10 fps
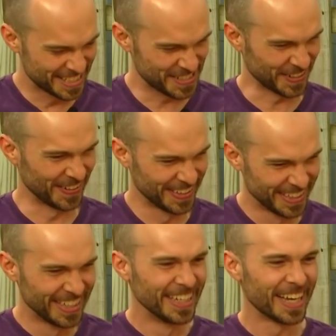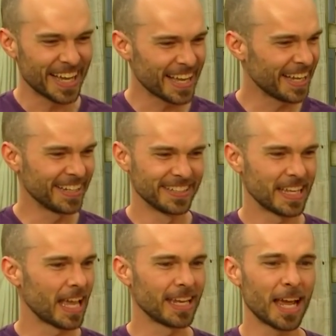so, uh,
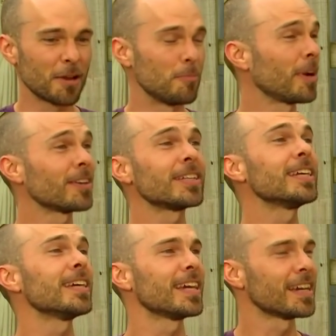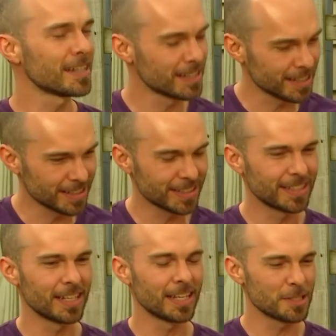yeah, apparently uh,
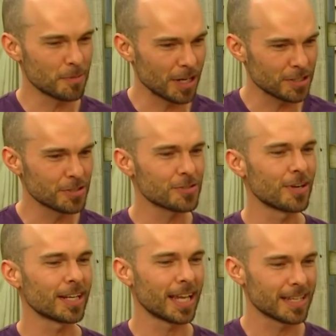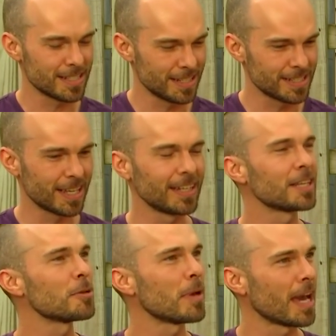inspiration struck, as he said,
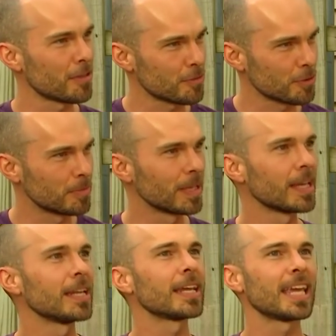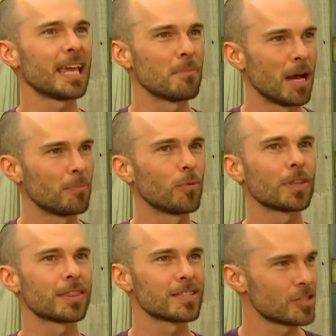in the bathroom, and it came up
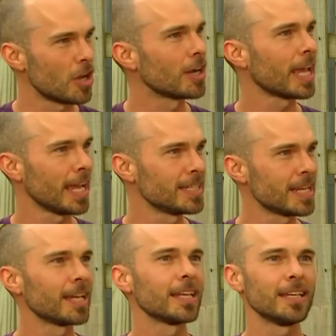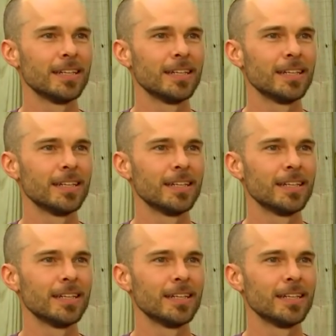with the song Hey Teddy.